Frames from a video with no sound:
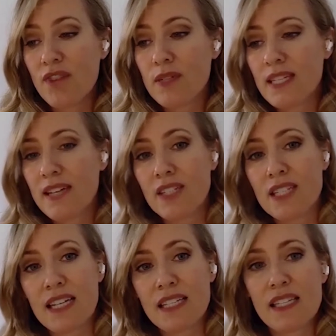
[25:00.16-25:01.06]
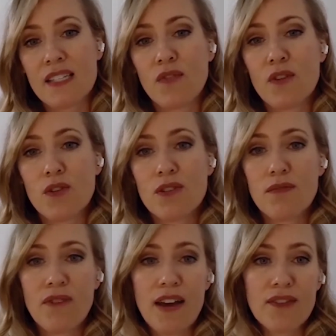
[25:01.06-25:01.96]
Jeff went down to Texas, viewed
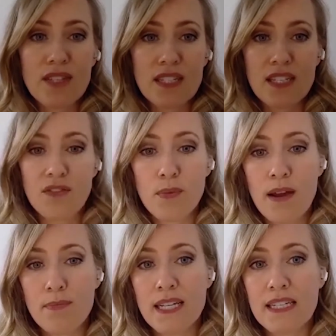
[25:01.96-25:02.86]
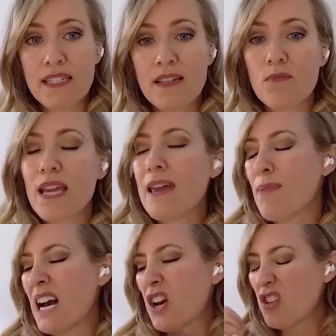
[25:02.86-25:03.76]
five or six different properties,
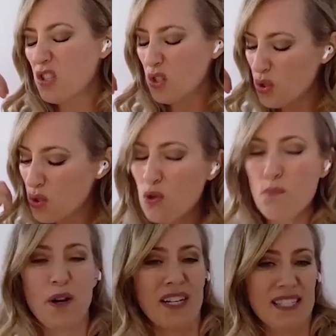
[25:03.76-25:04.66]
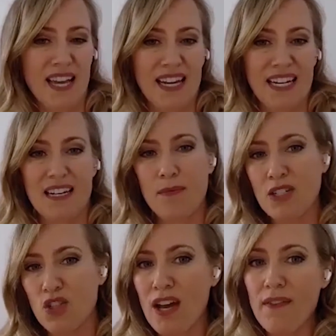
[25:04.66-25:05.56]
came back, super excited. I
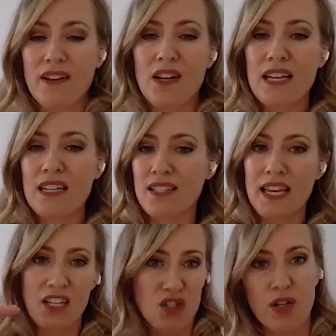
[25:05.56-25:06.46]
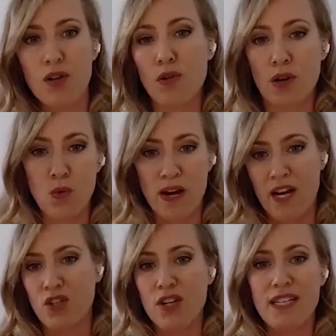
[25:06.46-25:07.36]
mean, Jeff is like a zero or a
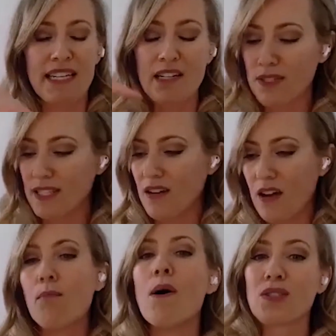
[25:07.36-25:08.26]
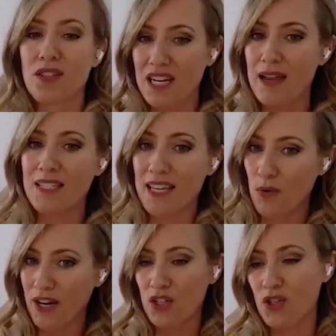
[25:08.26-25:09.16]
100. He's most of the time he's
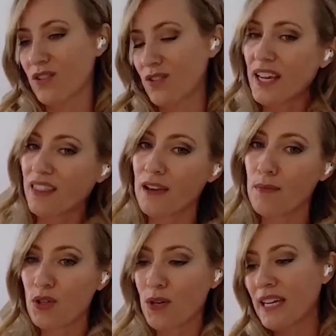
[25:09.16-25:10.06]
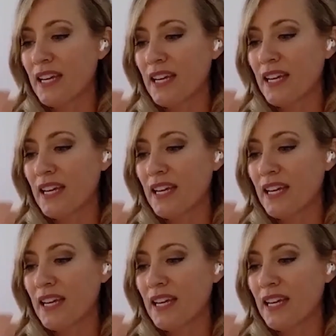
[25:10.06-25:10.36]
at 100. There's nothing in between.